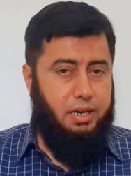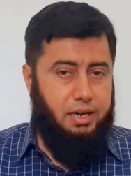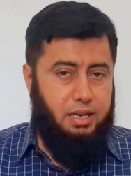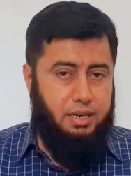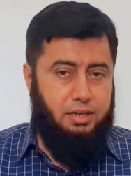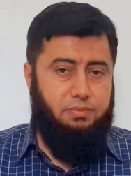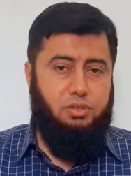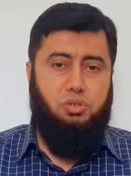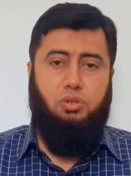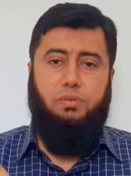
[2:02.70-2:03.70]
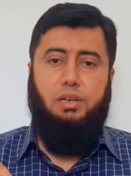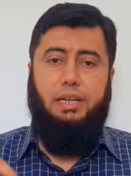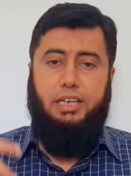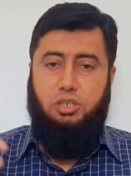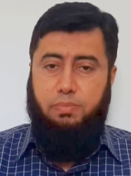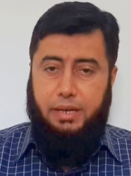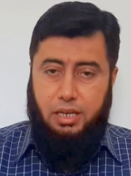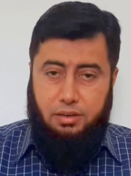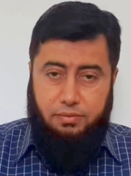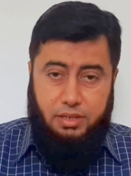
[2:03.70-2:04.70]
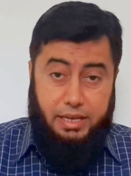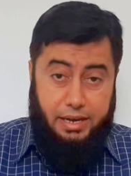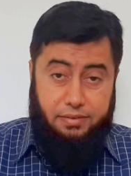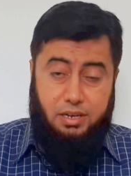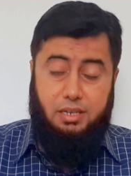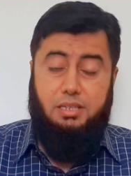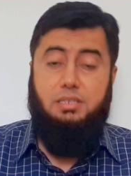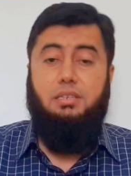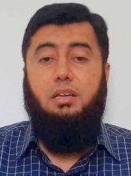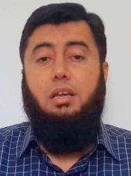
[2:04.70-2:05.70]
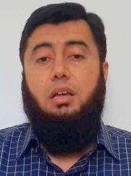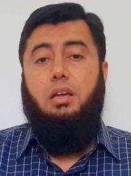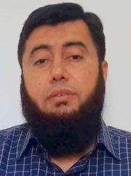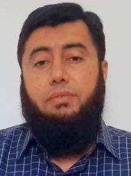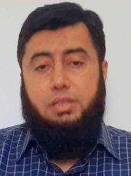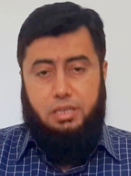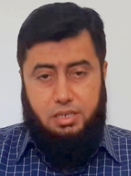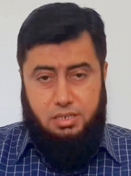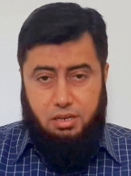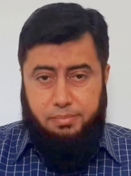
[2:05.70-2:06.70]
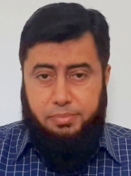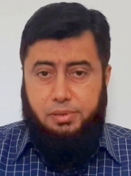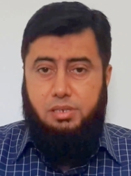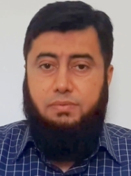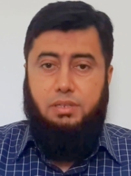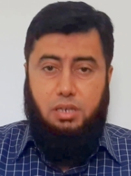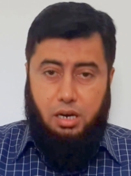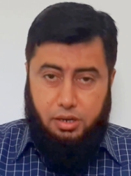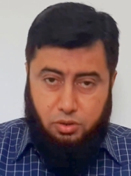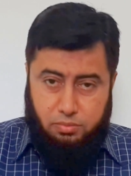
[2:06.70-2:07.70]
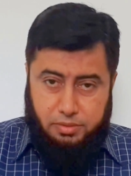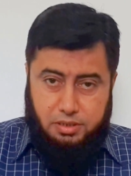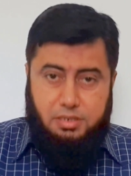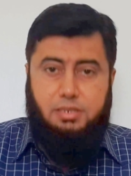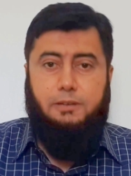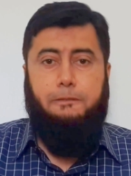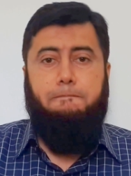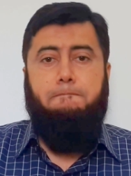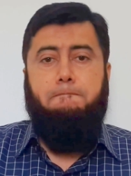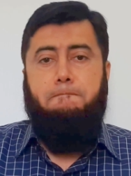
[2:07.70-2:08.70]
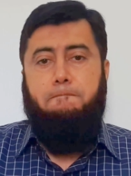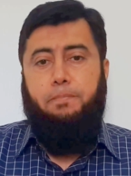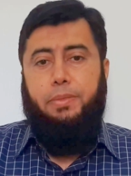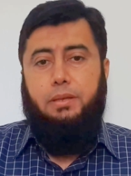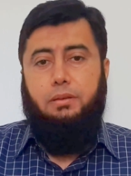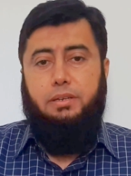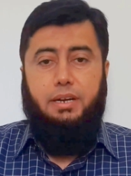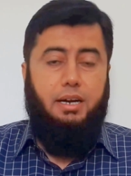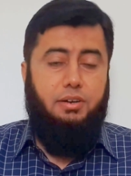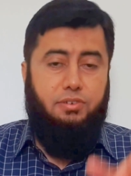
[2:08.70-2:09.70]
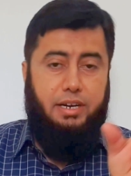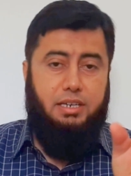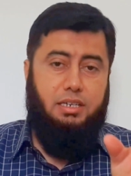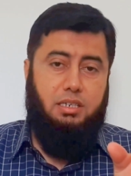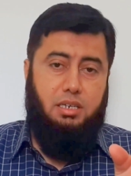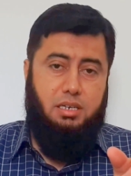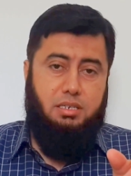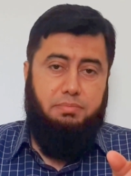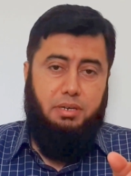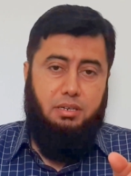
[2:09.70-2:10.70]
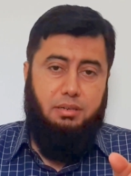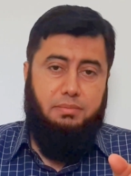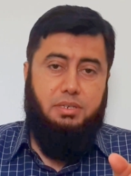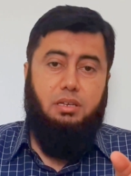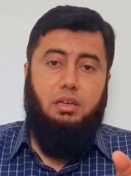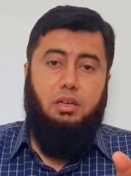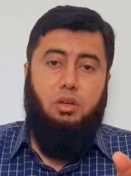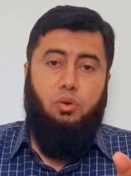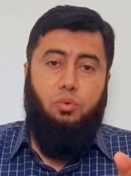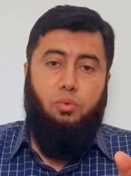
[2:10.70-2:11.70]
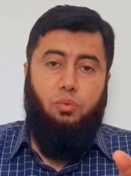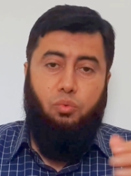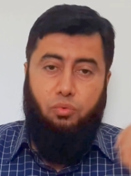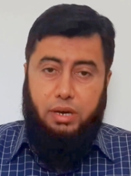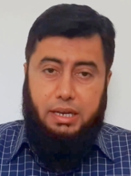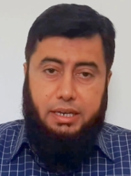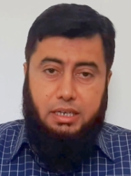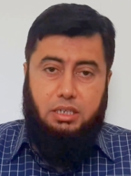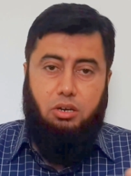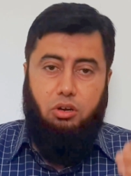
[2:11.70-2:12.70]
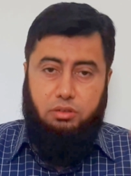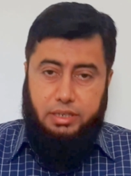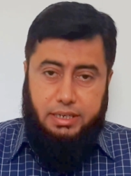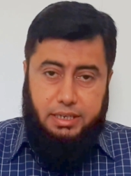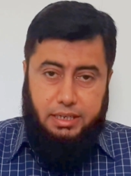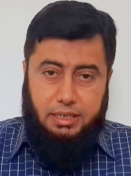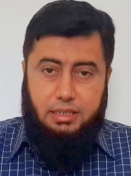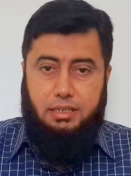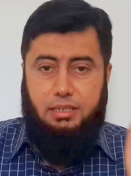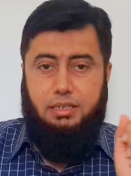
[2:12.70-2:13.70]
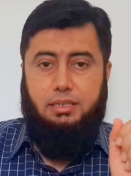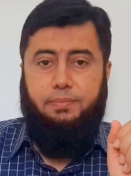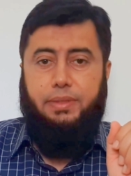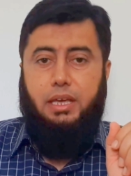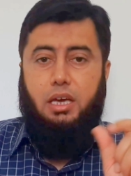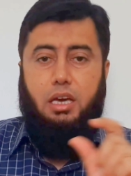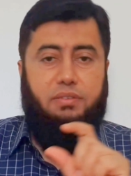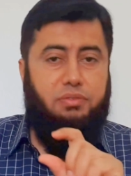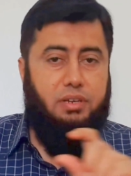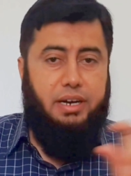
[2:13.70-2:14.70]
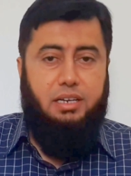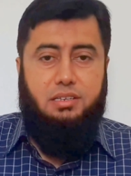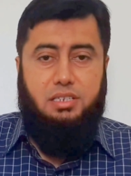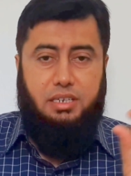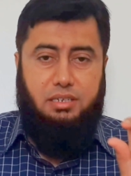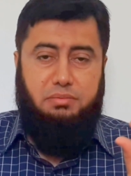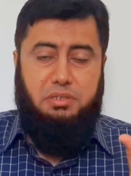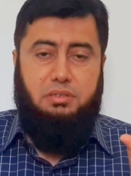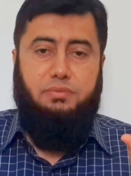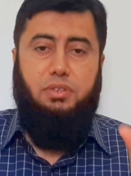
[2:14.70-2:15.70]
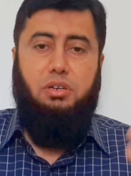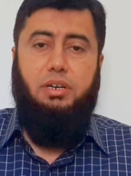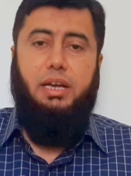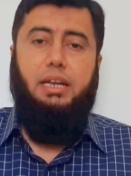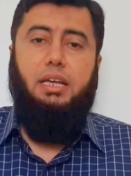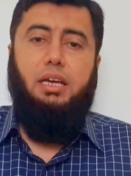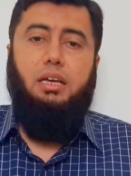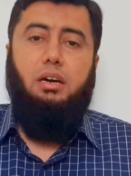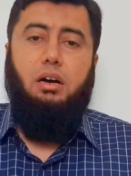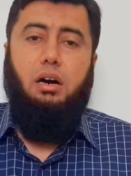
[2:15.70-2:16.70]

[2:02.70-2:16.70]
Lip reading: will highlight, which you will explain with evidence, with examples, with arguments. So that writing task becomes valid, authentic. If you write a statement without any